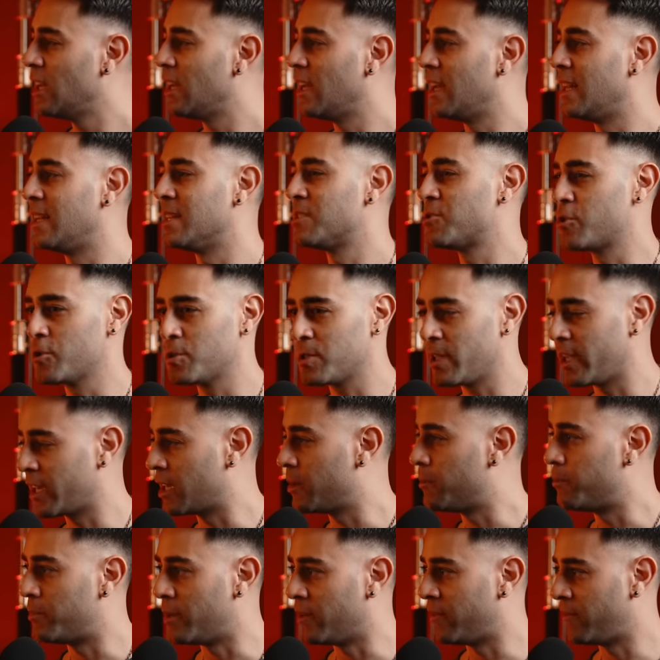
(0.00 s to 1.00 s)
and it's just like a
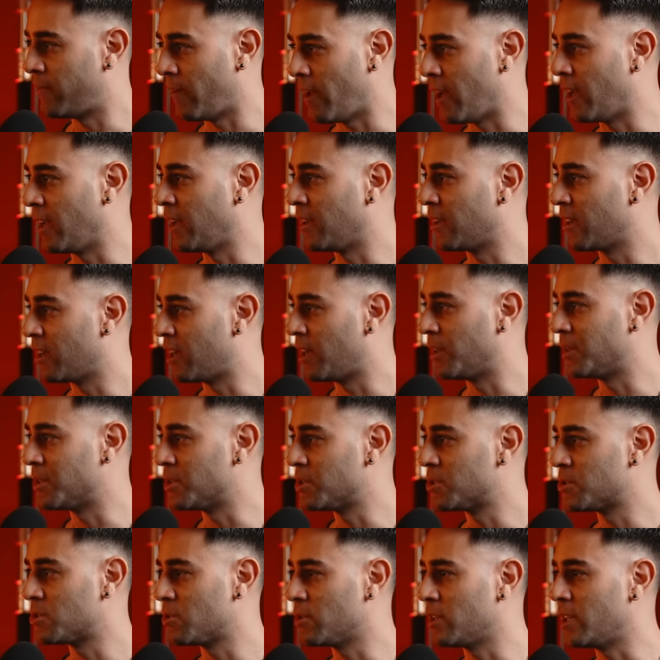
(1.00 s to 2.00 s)
buffet on the
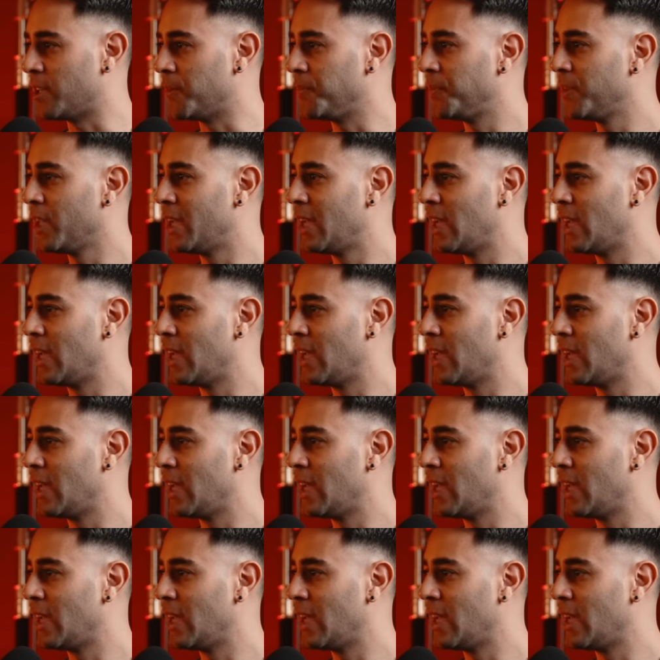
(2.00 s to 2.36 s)
street.